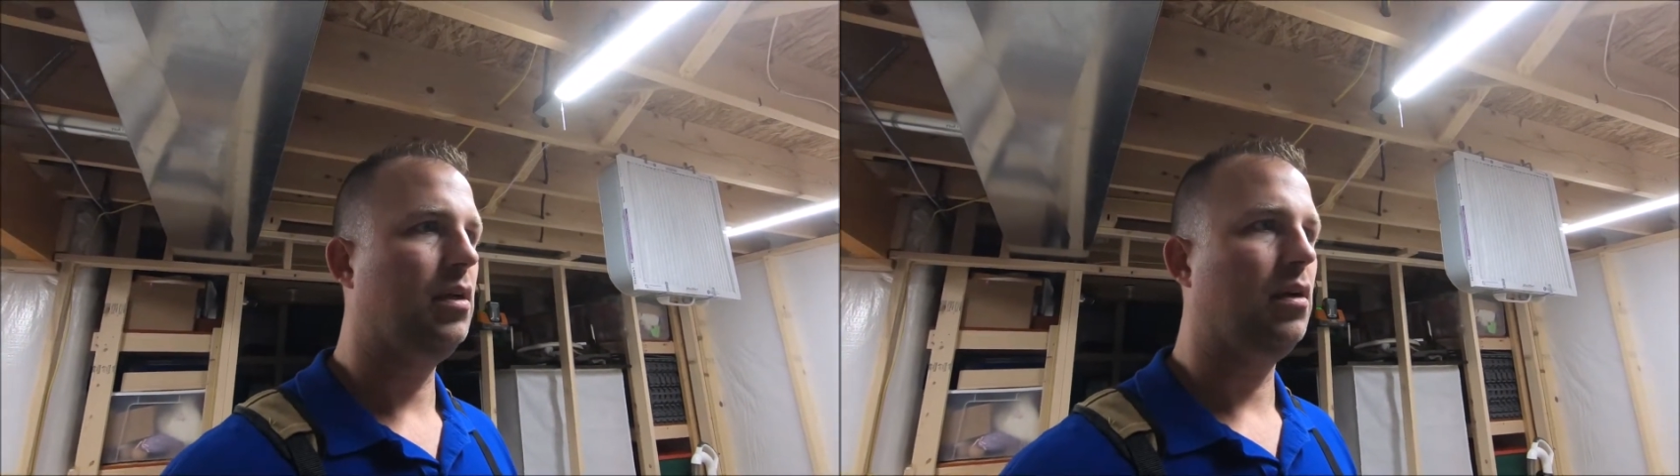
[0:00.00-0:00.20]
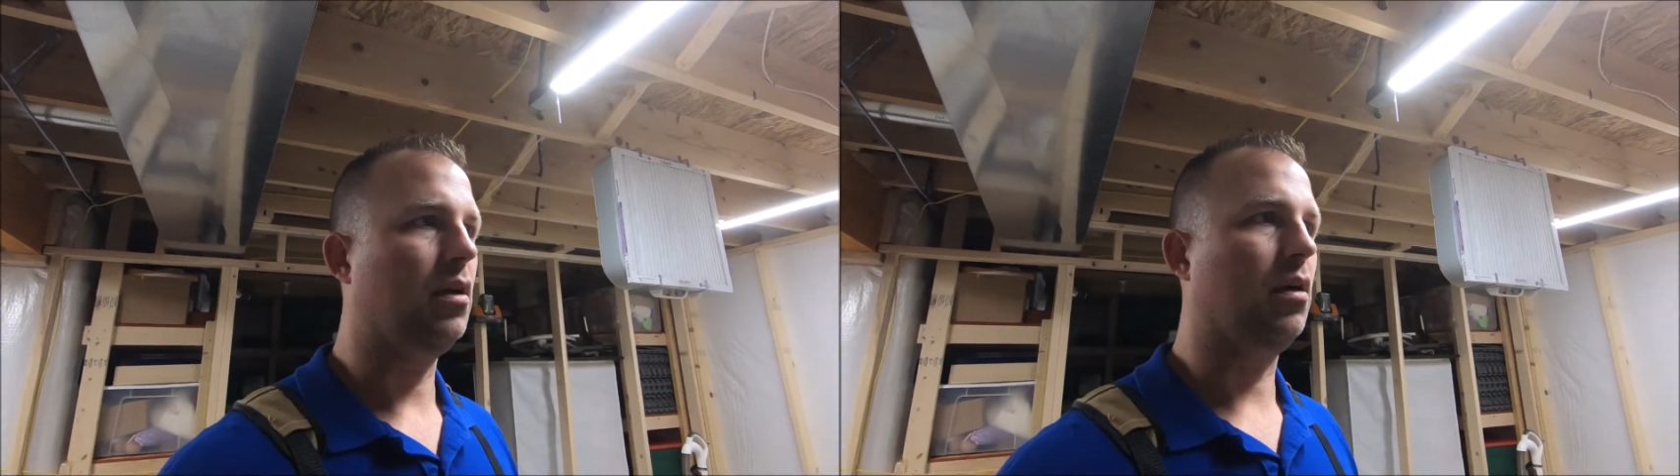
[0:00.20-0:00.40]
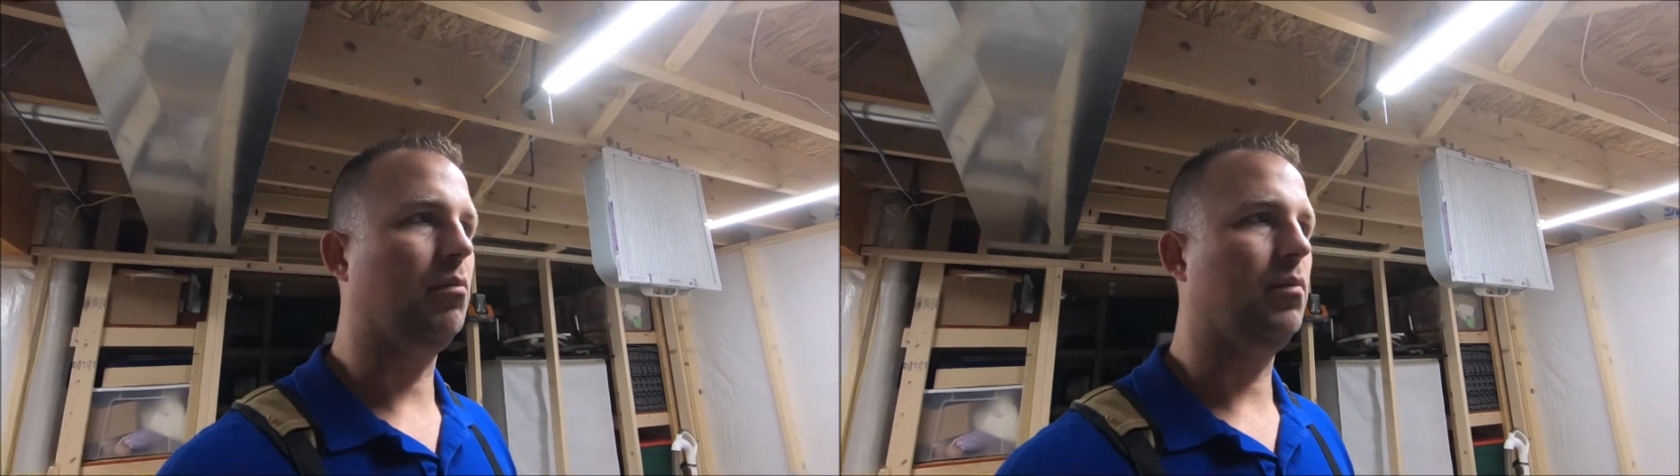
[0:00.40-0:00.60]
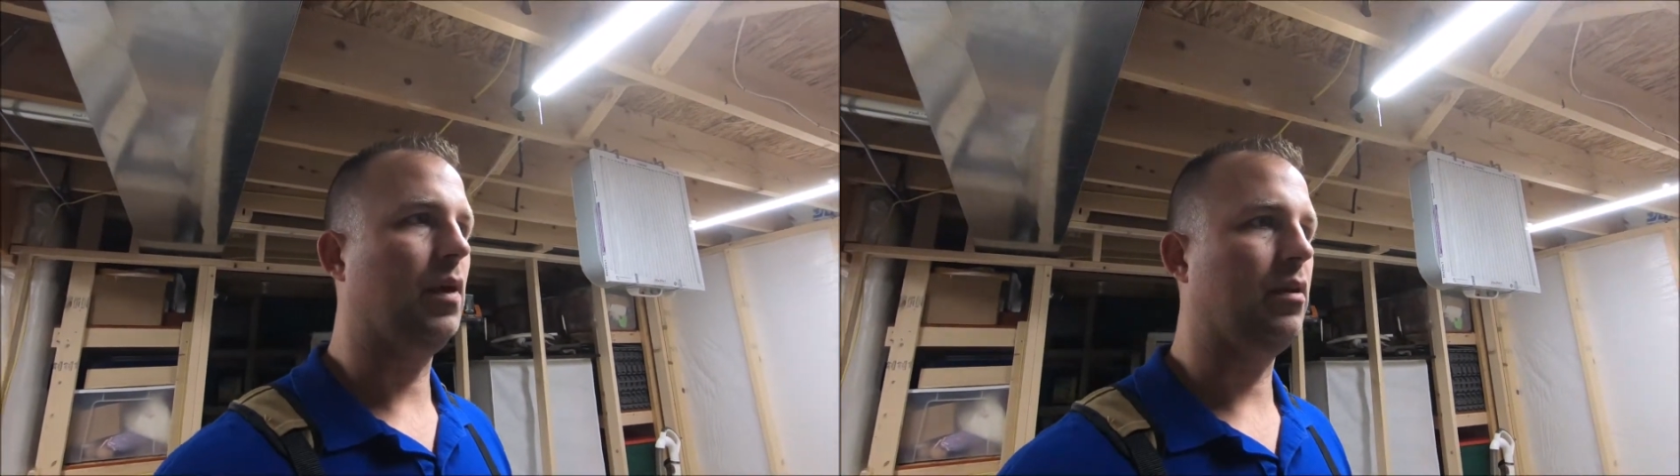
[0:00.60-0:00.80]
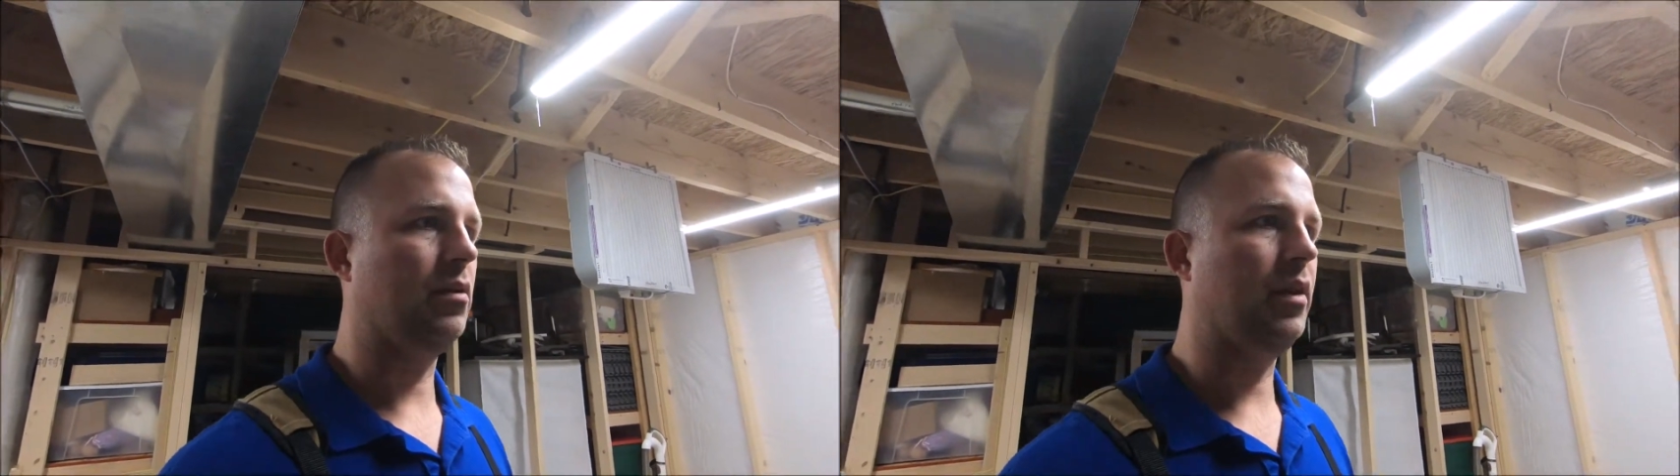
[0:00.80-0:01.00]

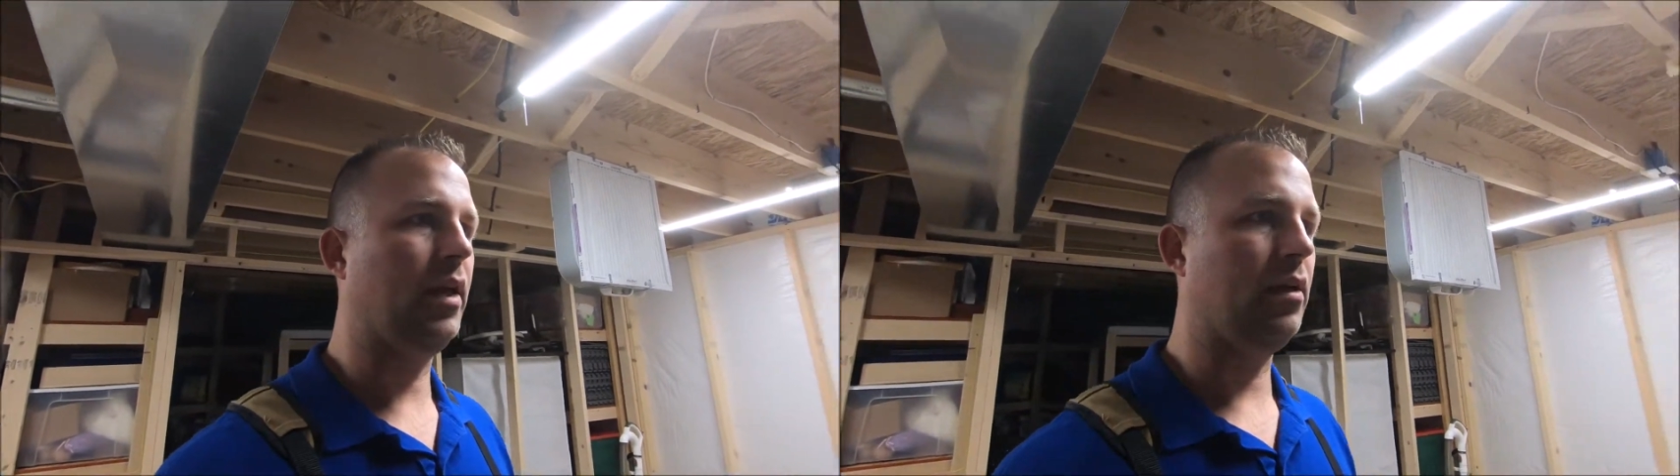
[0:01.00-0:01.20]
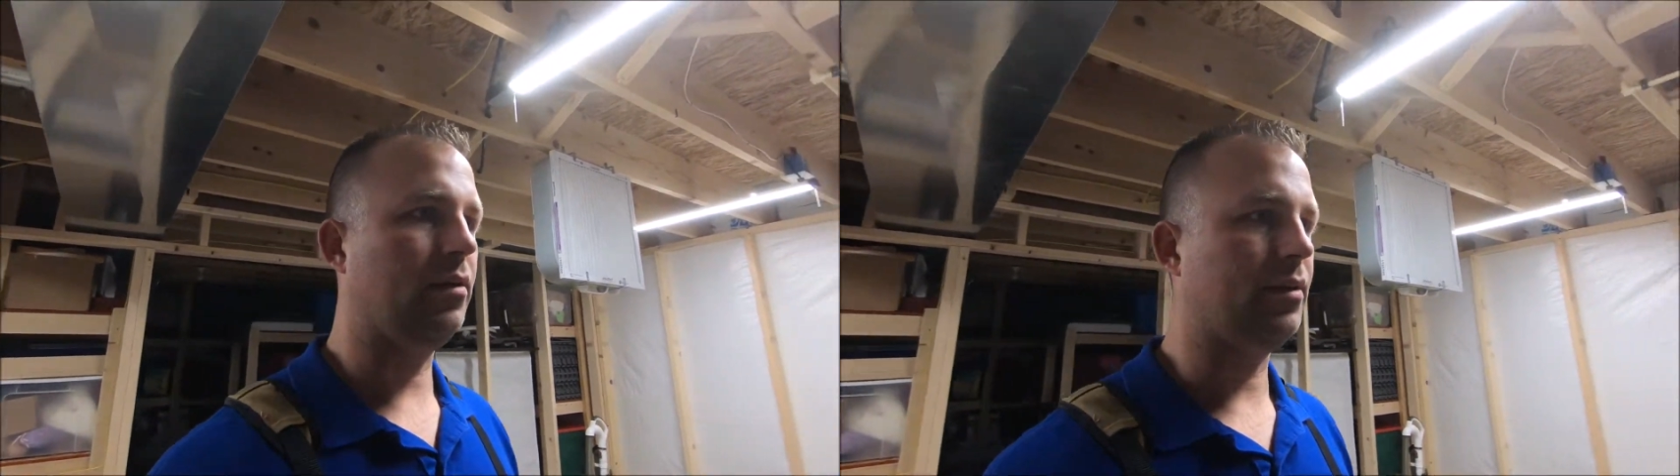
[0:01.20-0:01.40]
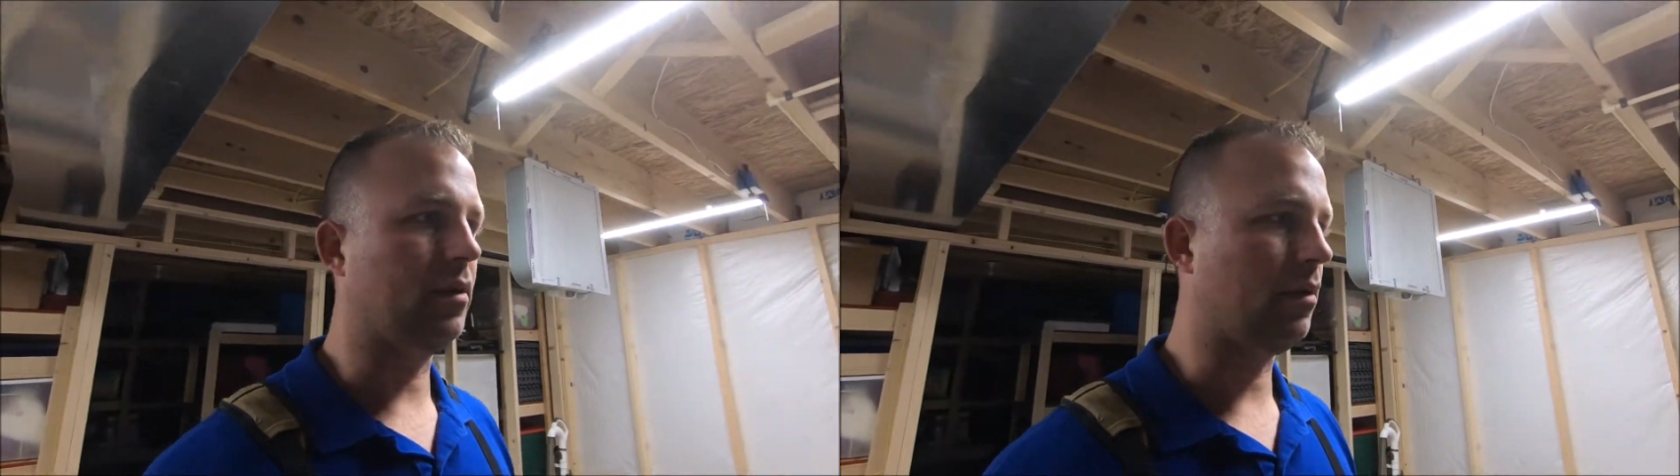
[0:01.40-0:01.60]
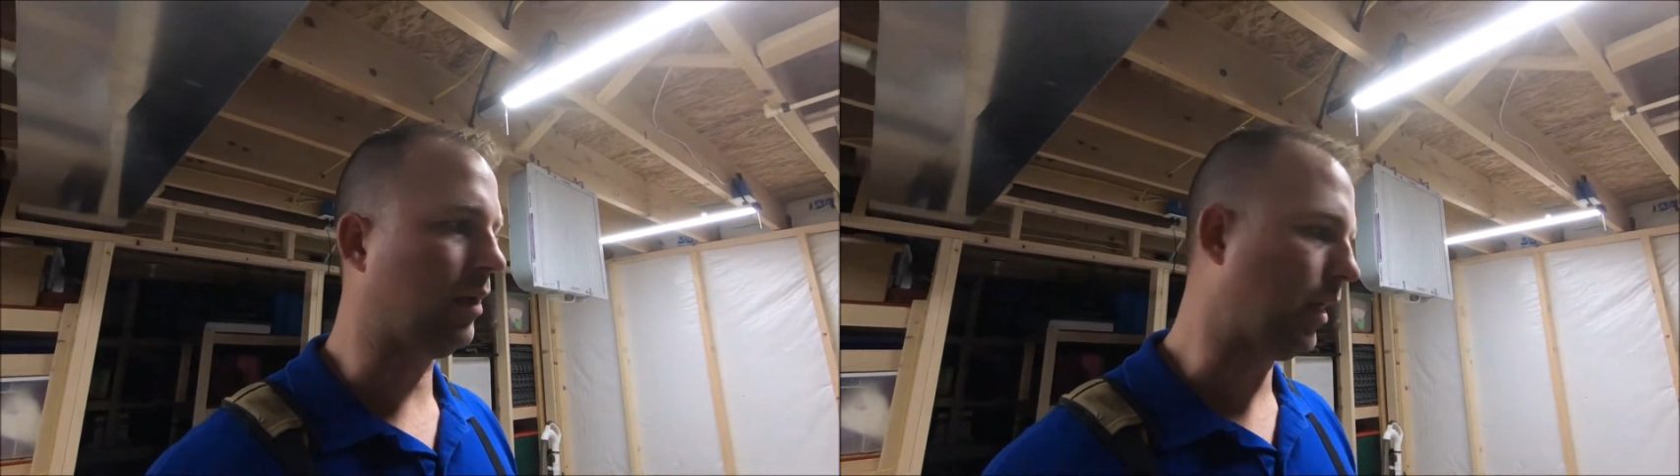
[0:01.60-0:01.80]
Other than that, I